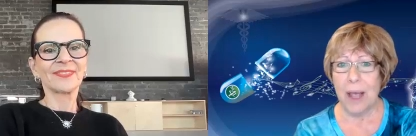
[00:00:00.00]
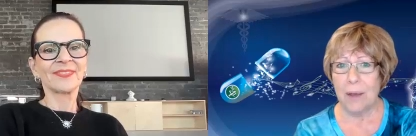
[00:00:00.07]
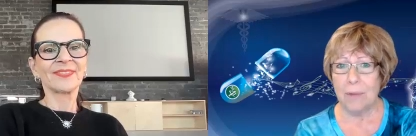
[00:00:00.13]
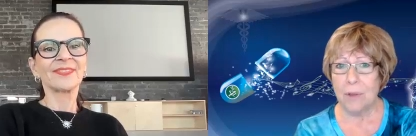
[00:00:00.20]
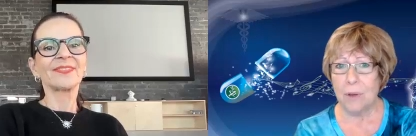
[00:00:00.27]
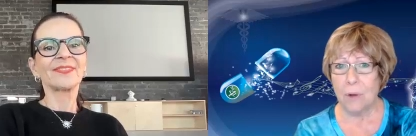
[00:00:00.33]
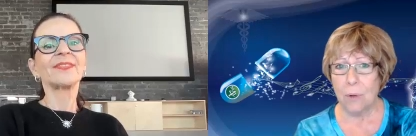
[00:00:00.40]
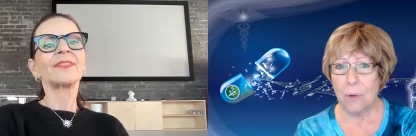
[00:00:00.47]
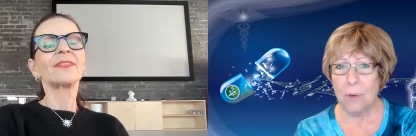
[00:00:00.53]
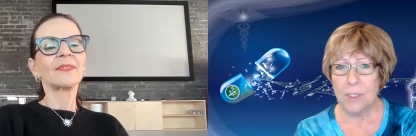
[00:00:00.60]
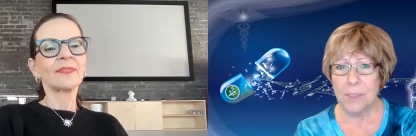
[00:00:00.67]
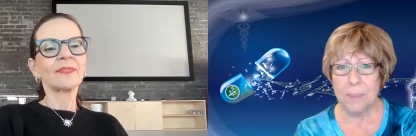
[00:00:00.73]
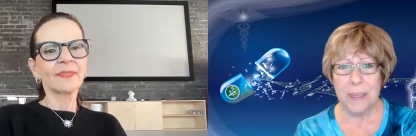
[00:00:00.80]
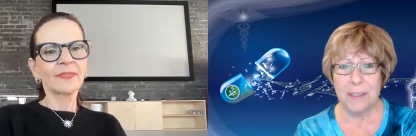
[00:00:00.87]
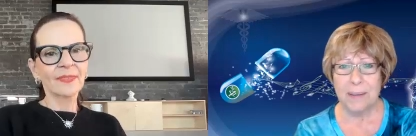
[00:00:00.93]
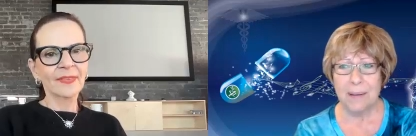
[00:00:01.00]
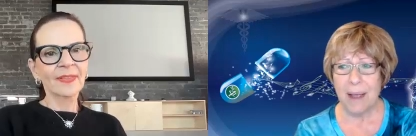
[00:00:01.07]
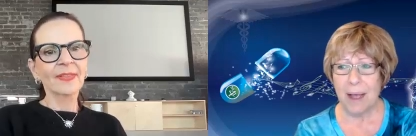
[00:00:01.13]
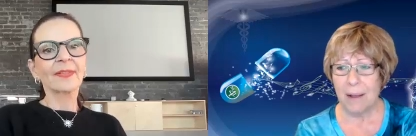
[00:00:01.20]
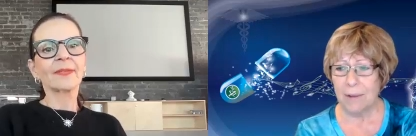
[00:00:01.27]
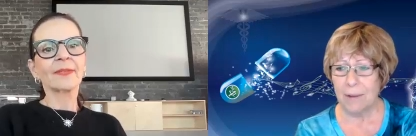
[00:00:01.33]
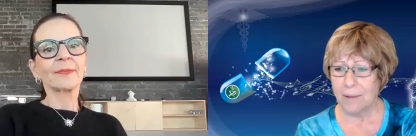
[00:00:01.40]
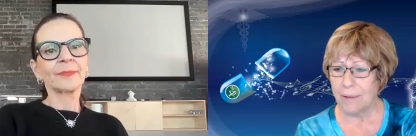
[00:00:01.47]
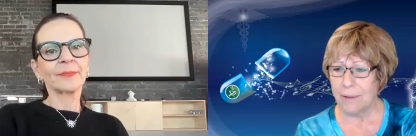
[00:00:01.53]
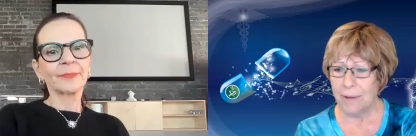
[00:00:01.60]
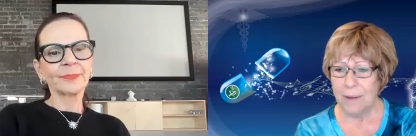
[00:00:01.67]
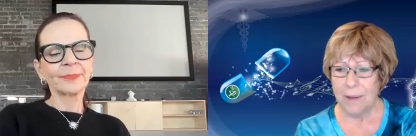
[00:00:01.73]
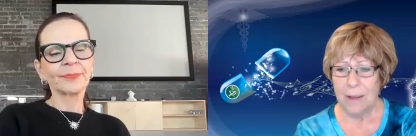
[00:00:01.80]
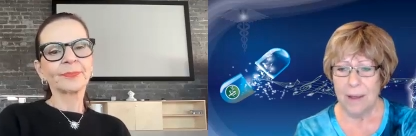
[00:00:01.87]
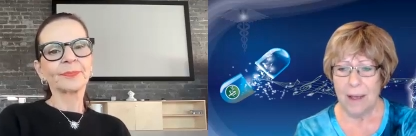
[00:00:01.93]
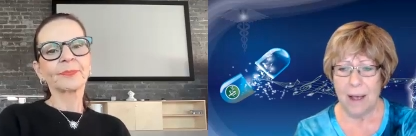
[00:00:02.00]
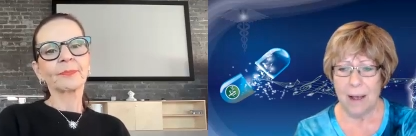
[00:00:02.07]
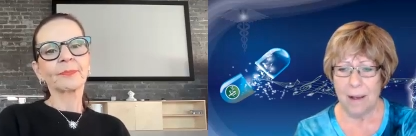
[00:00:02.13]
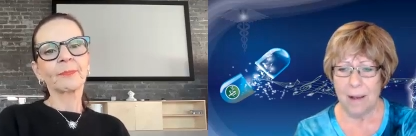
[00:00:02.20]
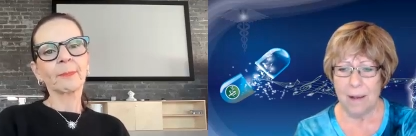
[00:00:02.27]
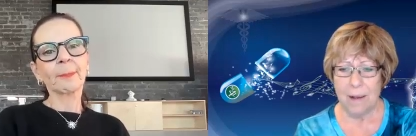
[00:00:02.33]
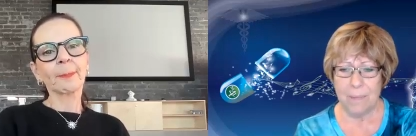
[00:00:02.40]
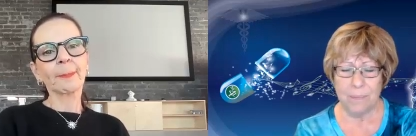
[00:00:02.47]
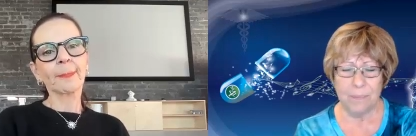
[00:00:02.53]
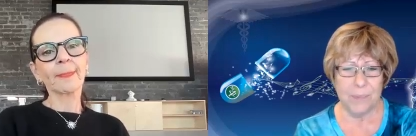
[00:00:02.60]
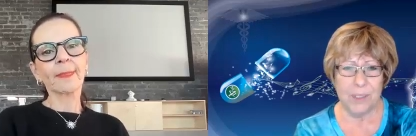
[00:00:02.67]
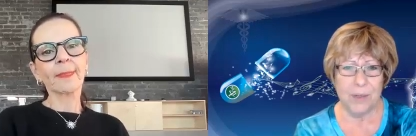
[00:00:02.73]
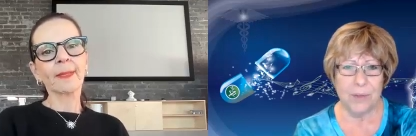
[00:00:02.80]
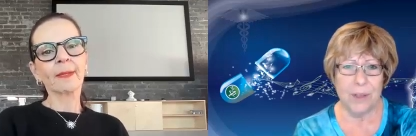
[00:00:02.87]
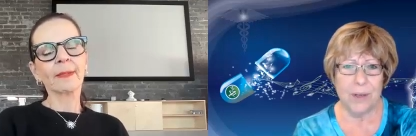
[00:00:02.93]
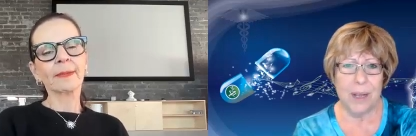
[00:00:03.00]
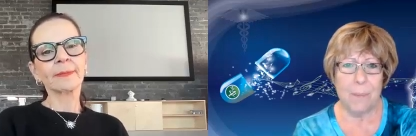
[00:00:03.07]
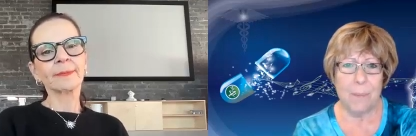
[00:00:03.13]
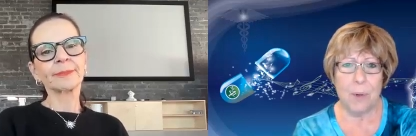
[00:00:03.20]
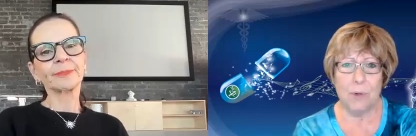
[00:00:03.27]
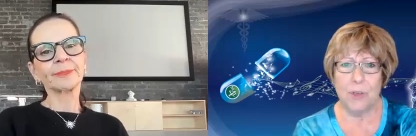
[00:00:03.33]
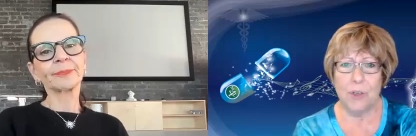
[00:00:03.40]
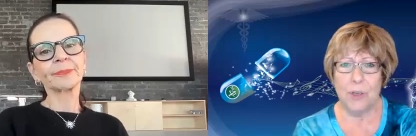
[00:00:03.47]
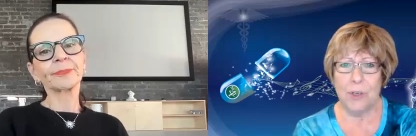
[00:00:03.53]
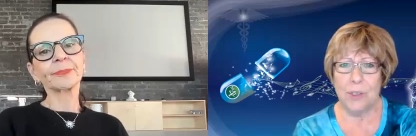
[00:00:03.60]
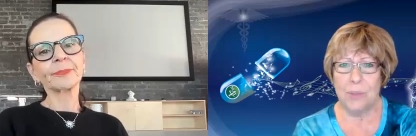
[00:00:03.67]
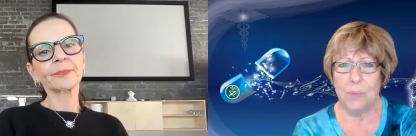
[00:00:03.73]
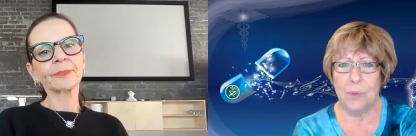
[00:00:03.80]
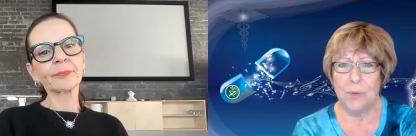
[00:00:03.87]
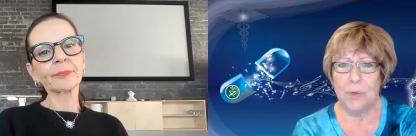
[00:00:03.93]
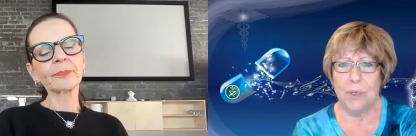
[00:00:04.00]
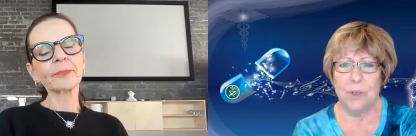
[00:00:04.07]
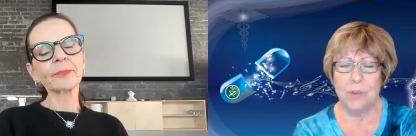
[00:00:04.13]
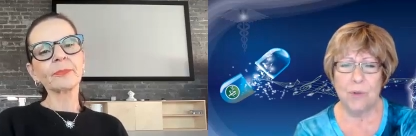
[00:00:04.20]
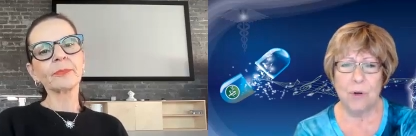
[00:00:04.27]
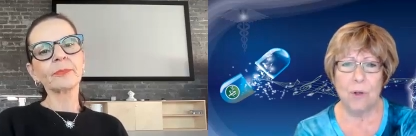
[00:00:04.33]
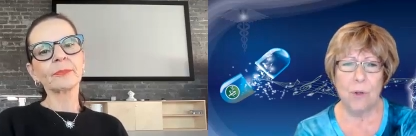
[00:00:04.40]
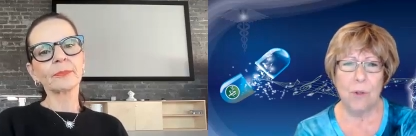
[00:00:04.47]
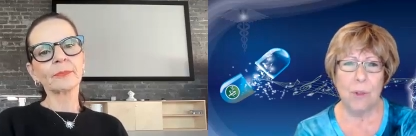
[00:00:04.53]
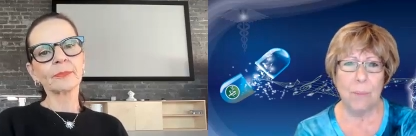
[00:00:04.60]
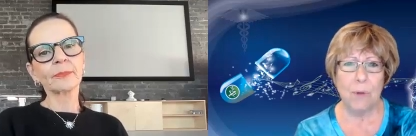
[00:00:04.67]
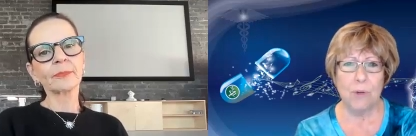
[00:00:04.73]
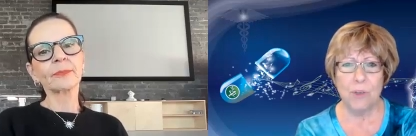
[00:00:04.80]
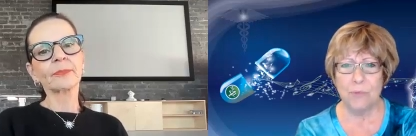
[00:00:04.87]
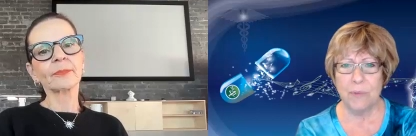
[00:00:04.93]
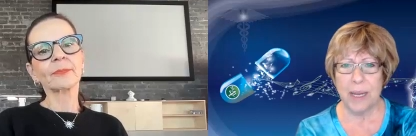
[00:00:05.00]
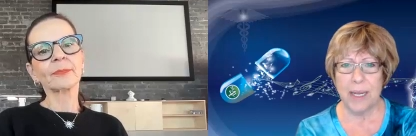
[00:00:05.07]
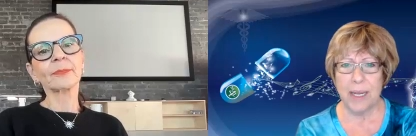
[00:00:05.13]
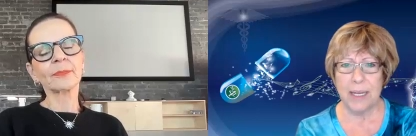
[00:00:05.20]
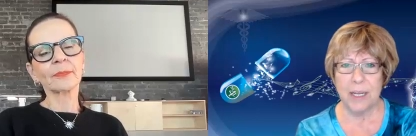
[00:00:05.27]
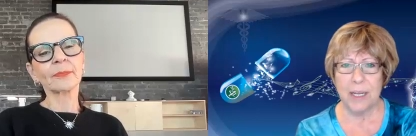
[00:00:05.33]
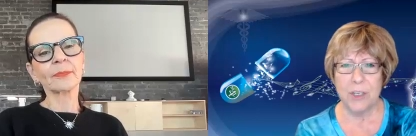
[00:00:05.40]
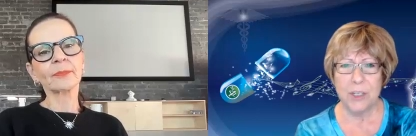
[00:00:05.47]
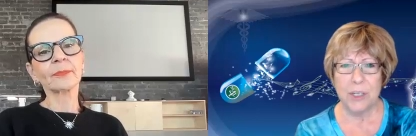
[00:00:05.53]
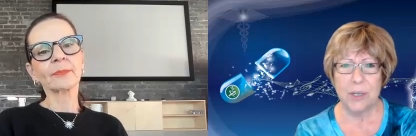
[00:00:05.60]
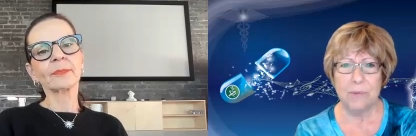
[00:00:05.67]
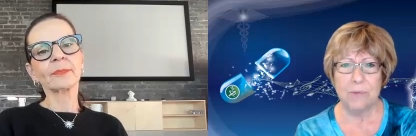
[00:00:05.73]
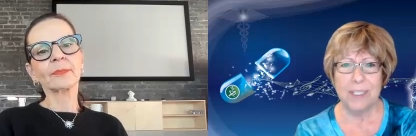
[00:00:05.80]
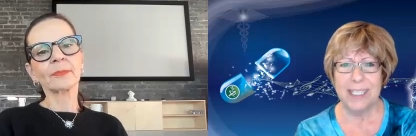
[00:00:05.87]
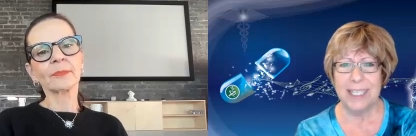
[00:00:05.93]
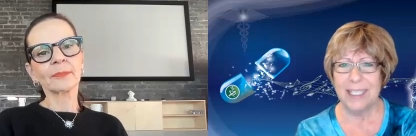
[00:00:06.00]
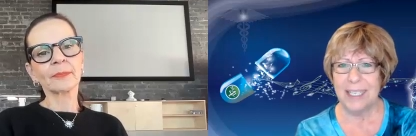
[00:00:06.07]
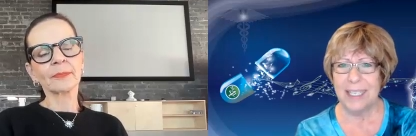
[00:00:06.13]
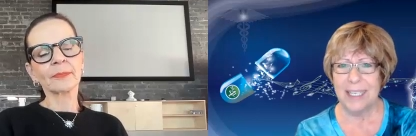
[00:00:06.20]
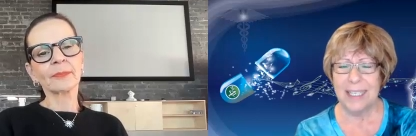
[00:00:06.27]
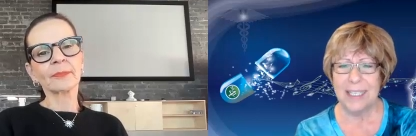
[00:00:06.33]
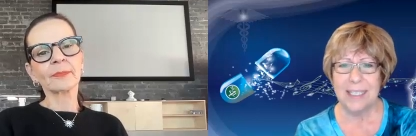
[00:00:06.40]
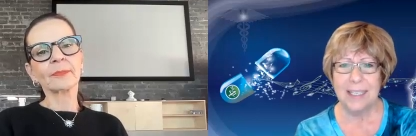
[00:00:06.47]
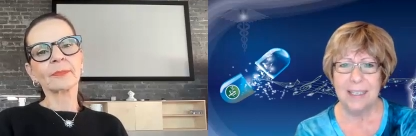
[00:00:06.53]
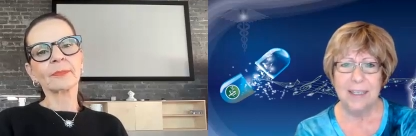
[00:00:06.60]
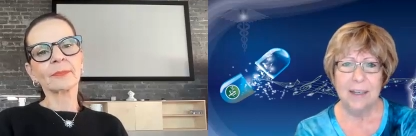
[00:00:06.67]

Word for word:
Speaker 1: health goals, mental health, um, so that emotions, mood control, emotion regulation, resilience,